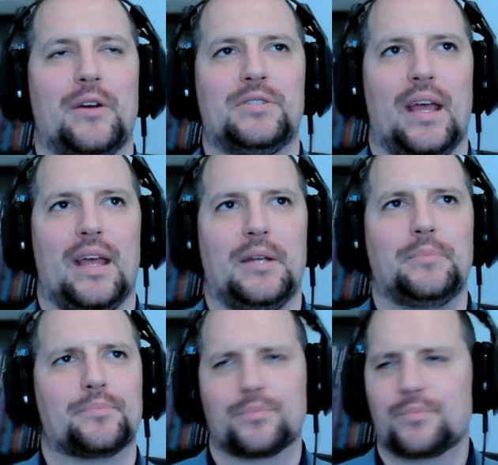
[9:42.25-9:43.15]
there's
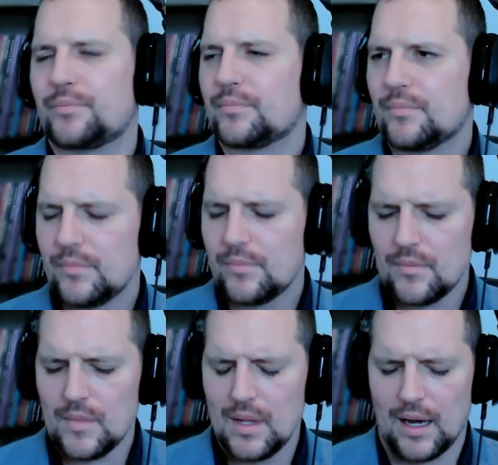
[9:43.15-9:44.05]
a
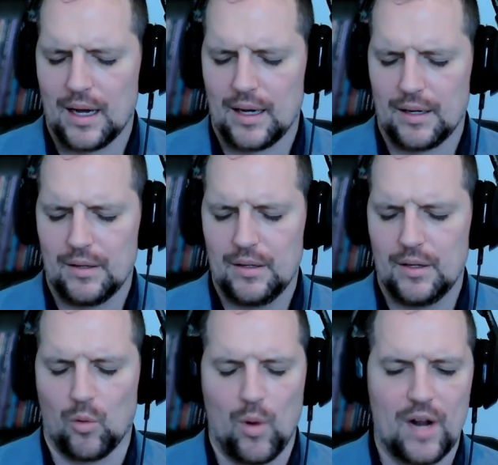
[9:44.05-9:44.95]
uh,
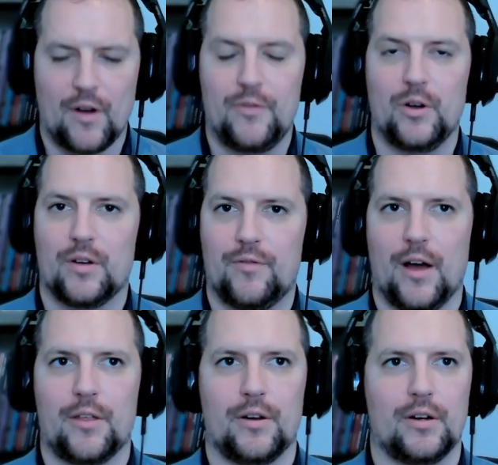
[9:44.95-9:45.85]
you know one of our feel good
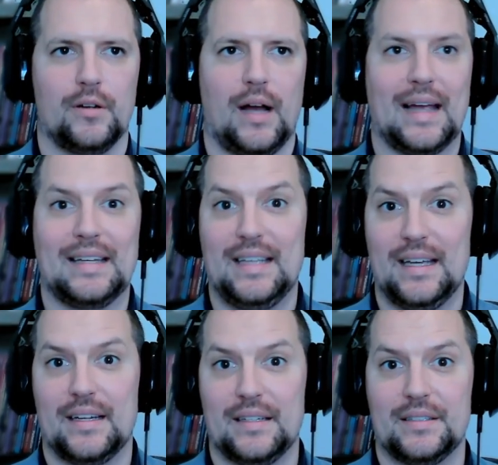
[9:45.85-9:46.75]
father
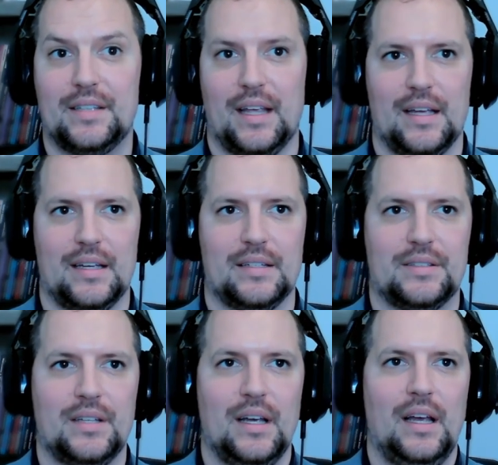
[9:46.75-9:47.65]
ideas
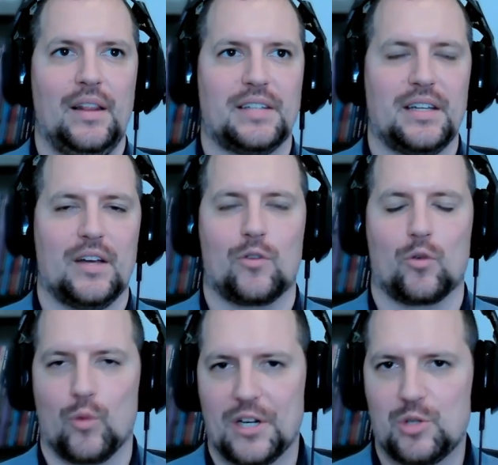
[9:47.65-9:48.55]
is this idea of
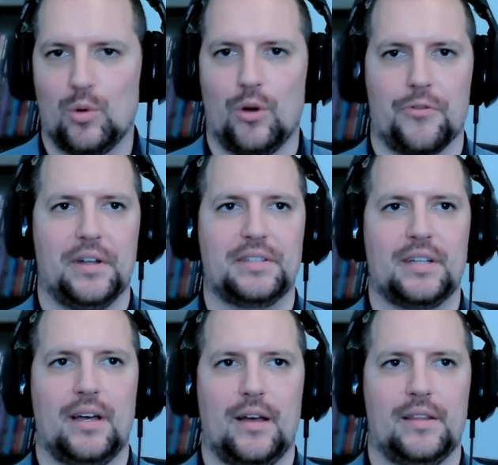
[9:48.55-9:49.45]
the ritual, the,
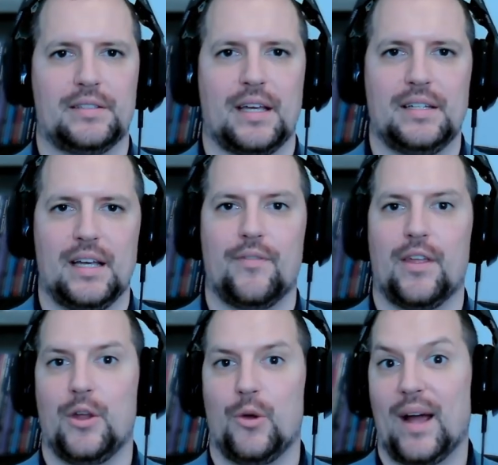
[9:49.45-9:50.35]
this uh, this idea of
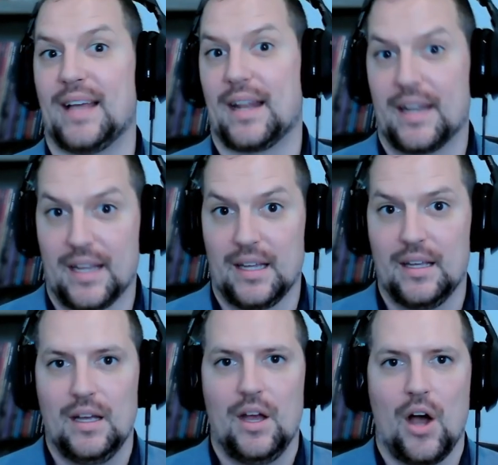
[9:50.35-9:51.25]
the new identity
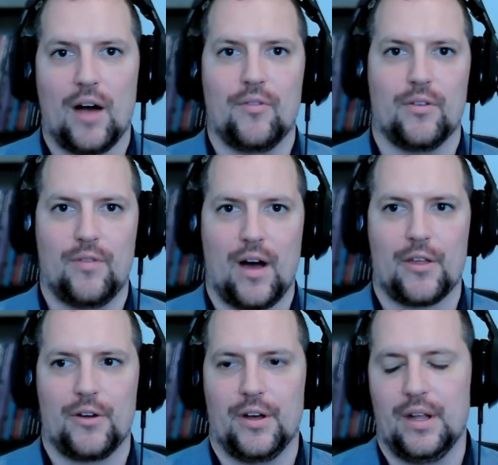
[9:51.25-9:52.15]
of the
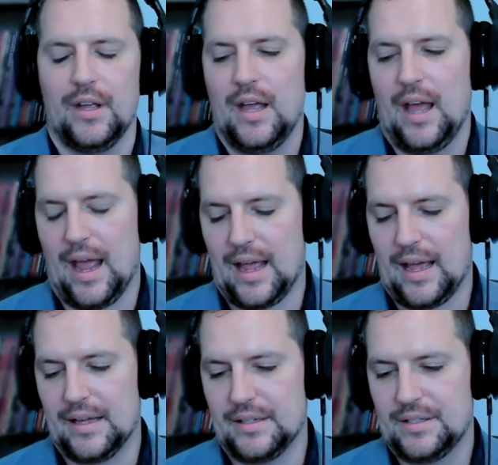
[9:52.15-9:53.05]
fatherhood,
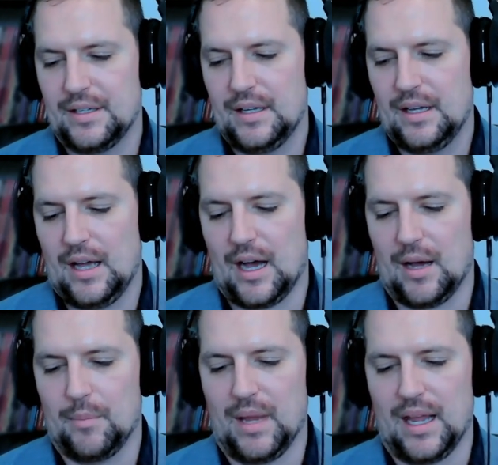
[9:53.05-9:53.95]
and
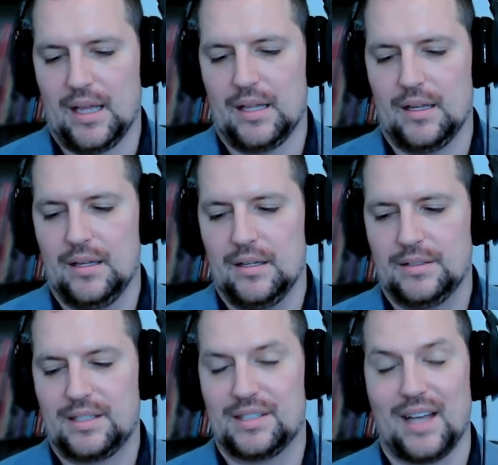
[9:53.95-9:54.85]
um, in
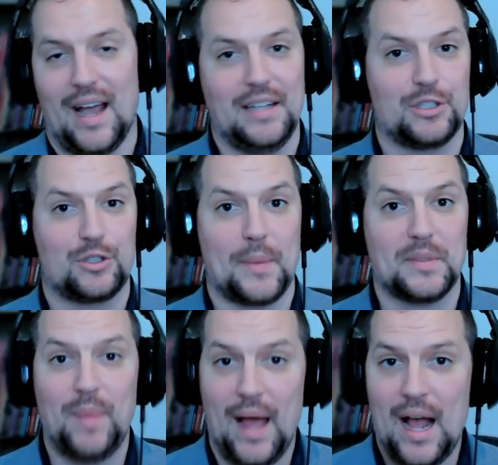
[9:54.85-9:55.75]
societies and
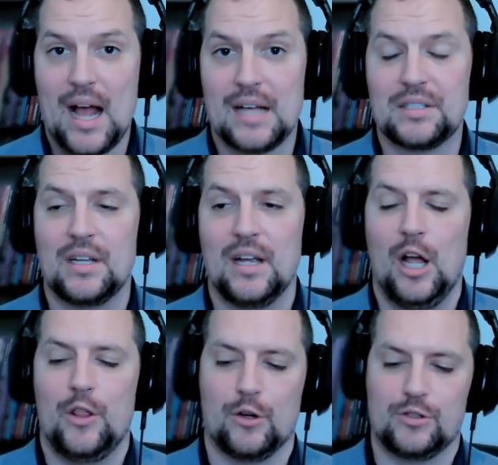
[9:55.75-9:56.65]
tribes past,
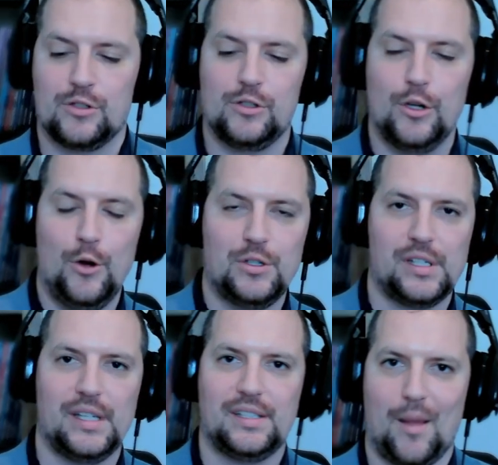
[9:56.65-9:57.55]
there's
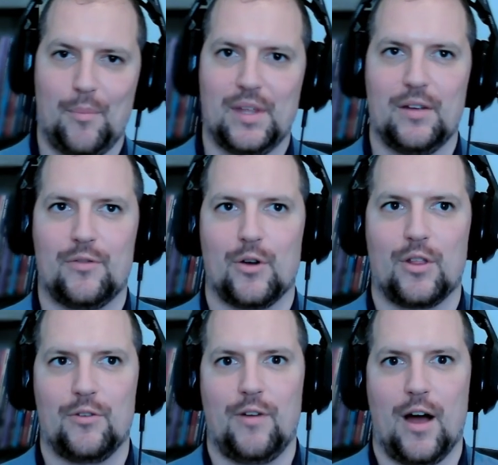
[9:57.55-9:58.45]
usually something for
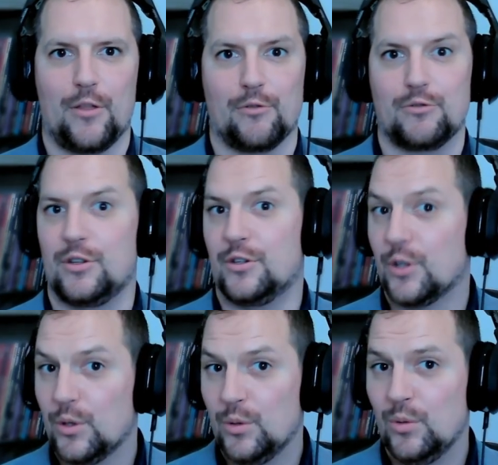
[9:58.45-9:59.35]
the father to
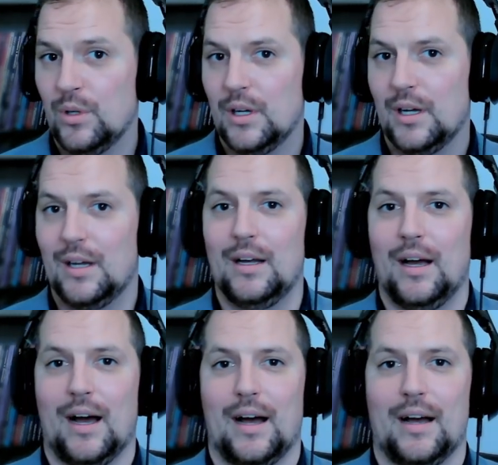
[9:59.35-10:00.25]
do,
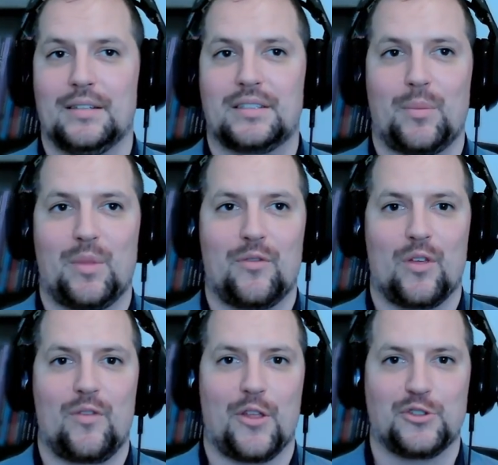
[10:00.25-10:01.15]
uh, something for
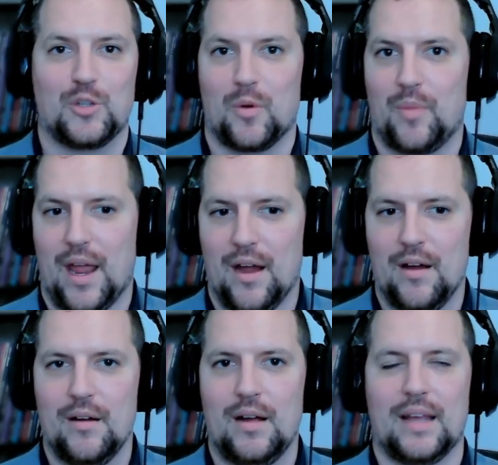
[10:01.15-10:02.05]
the father to
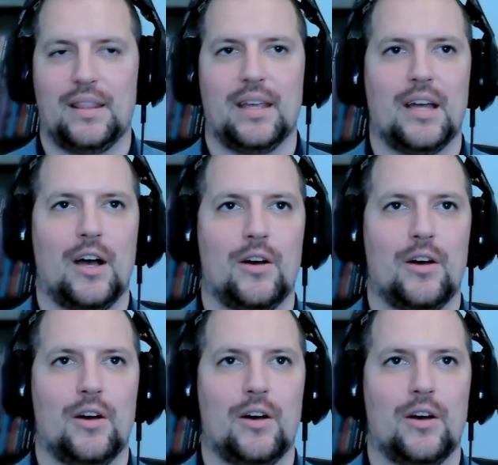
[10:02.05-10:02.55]
prepare. I think